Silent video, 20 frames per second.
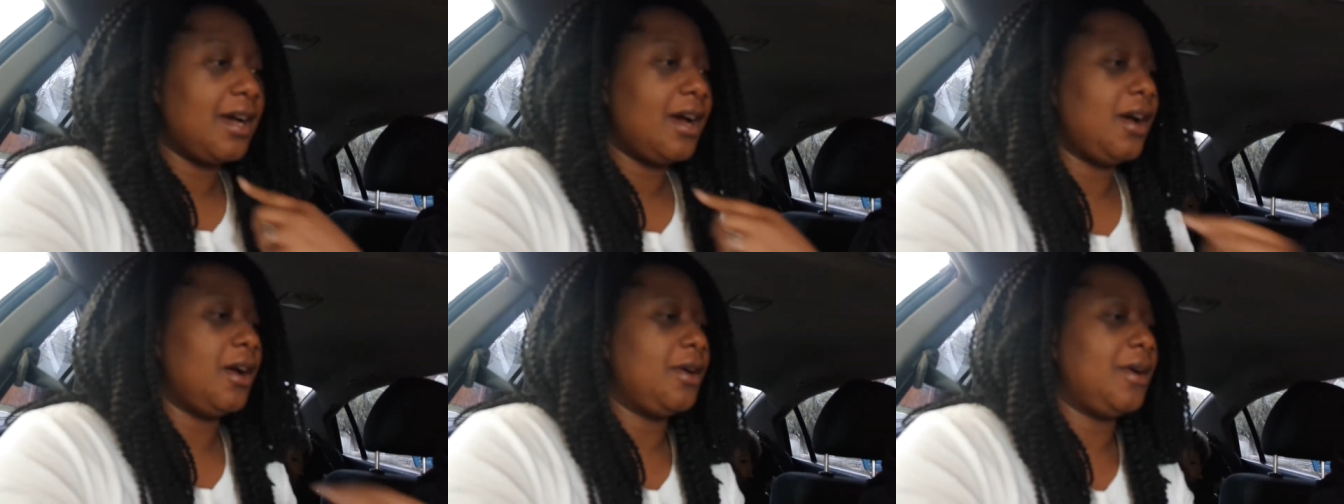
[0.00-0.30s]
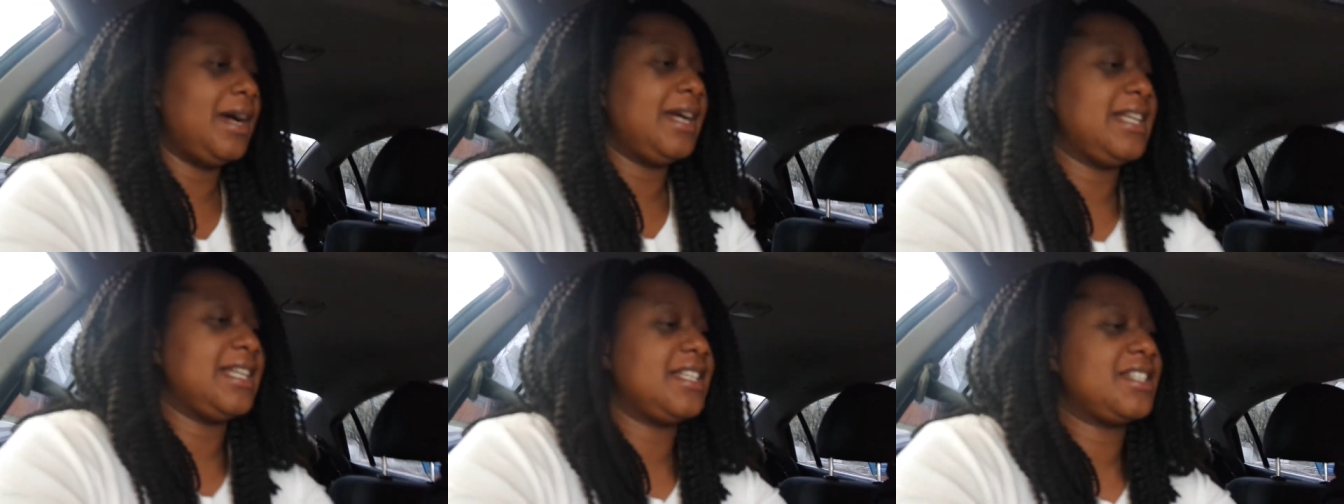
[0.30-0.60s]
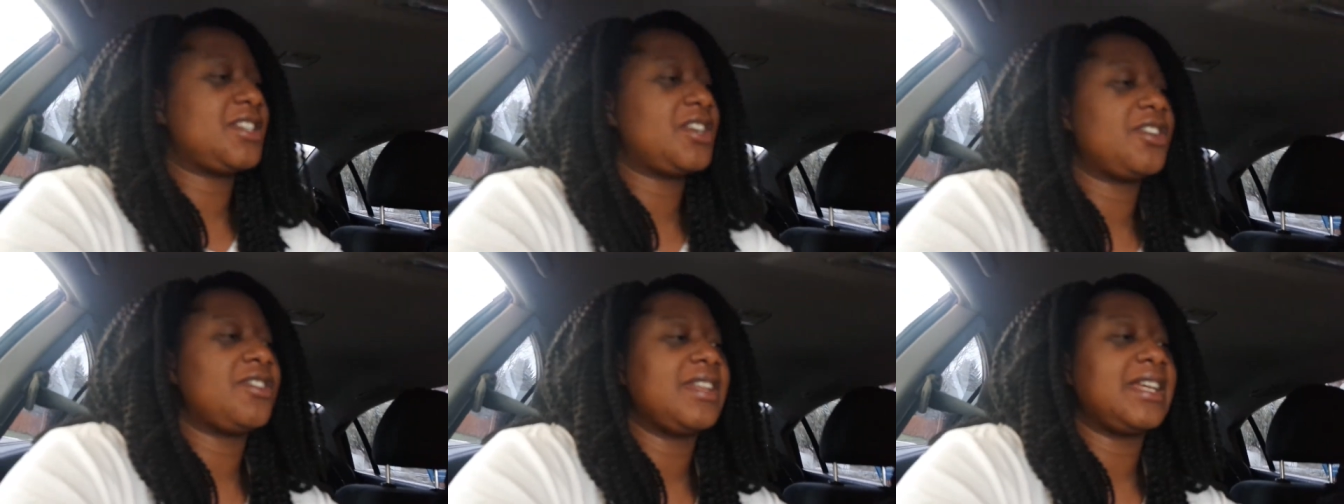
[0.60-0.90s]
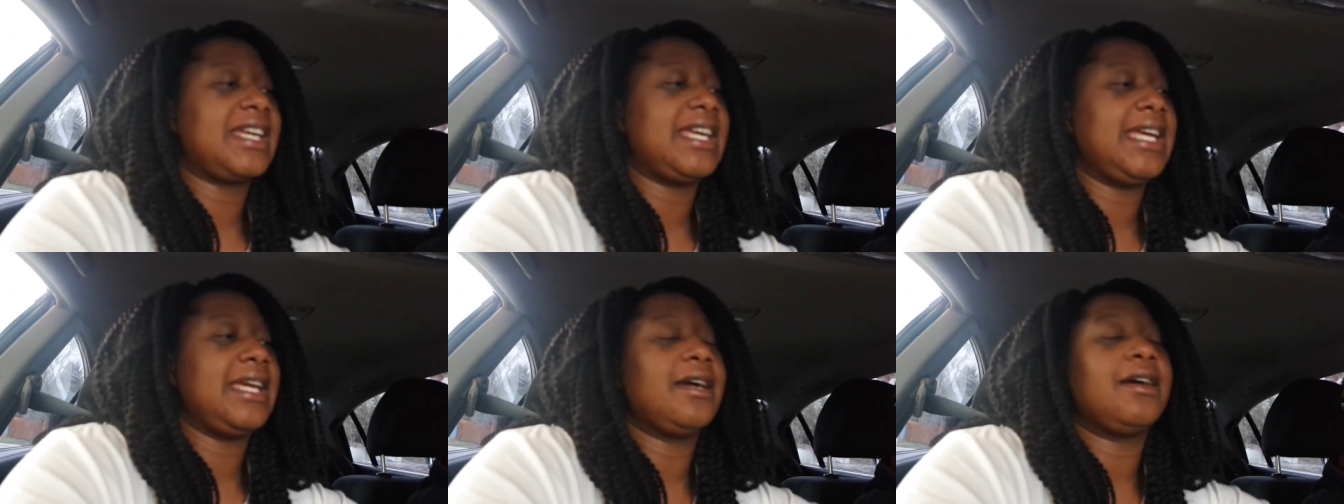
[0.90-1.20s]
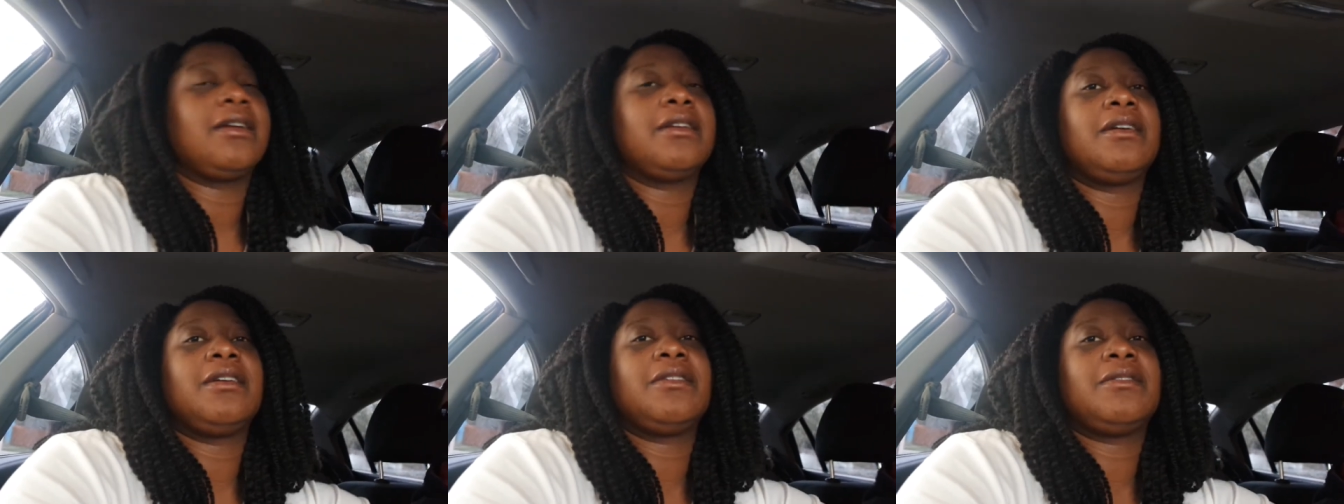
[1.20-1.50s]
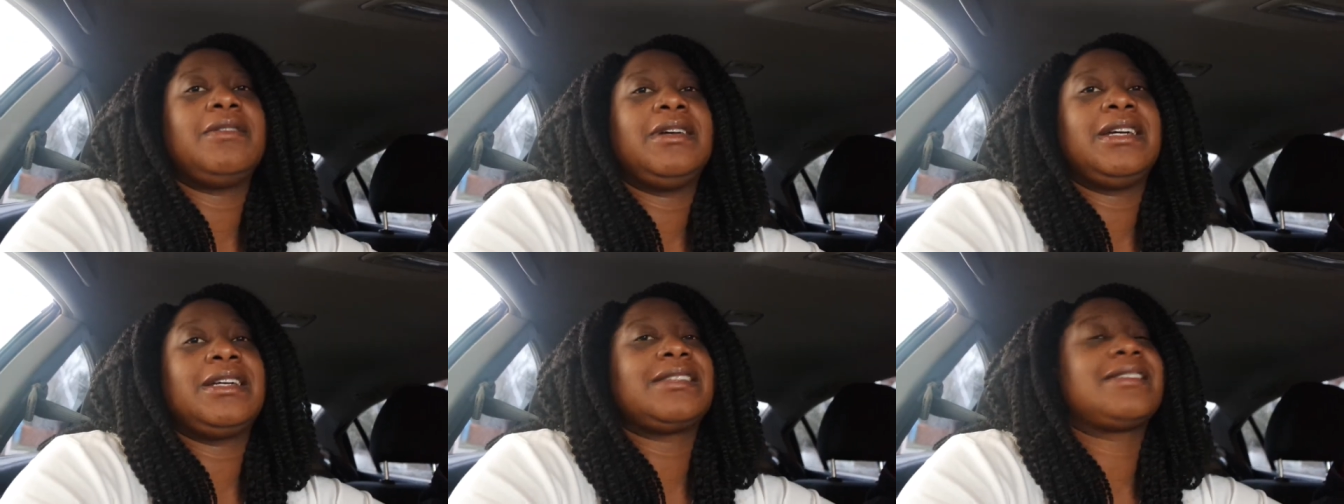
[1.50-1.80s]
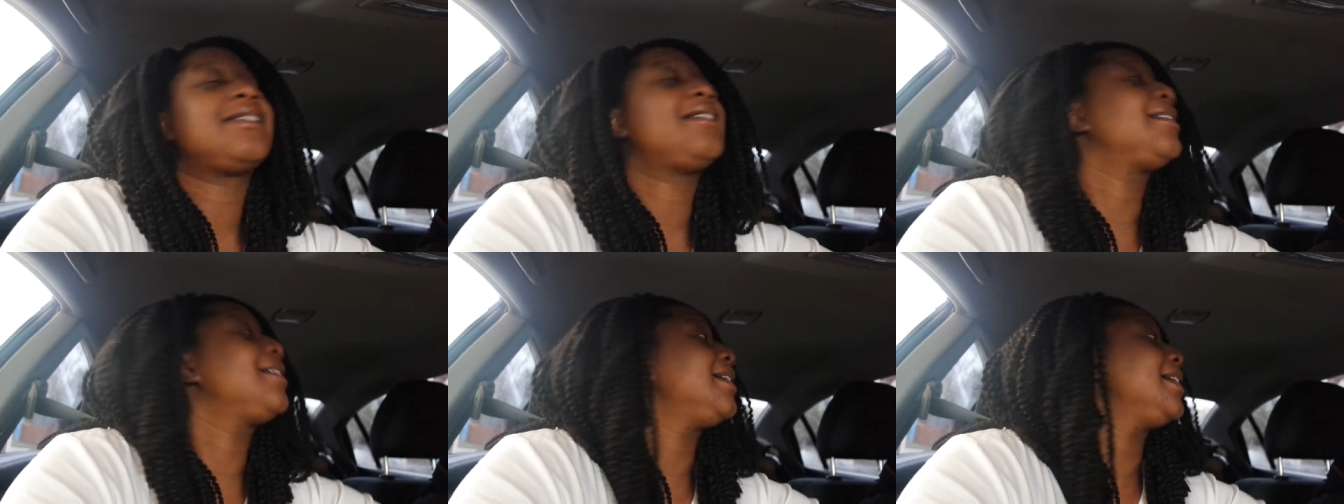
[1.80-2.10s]
Oh, I didn't turn the key on all the way.
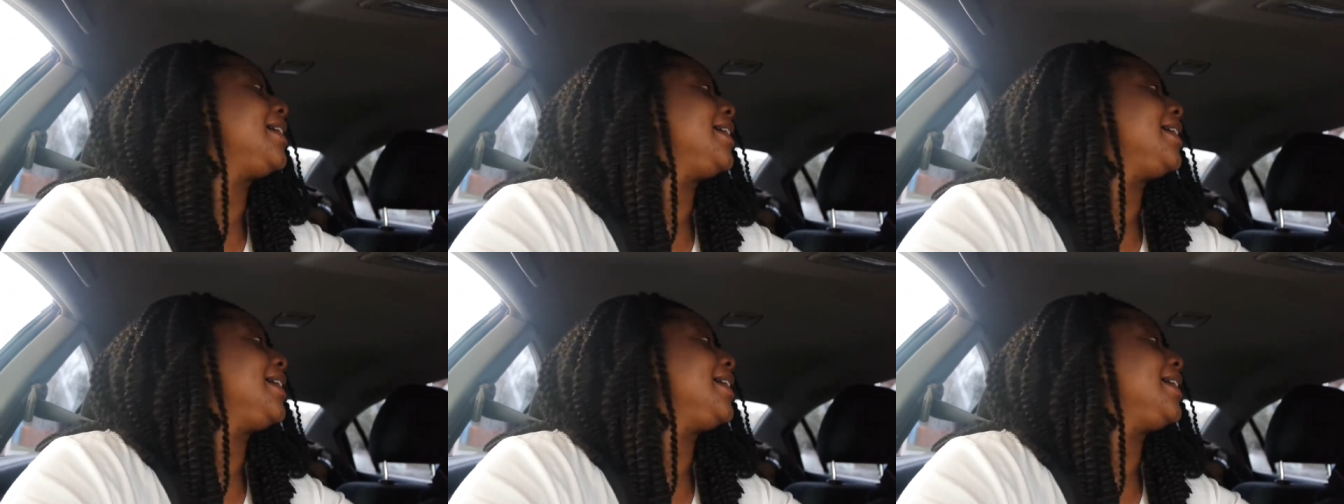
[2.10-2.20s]
Sorry.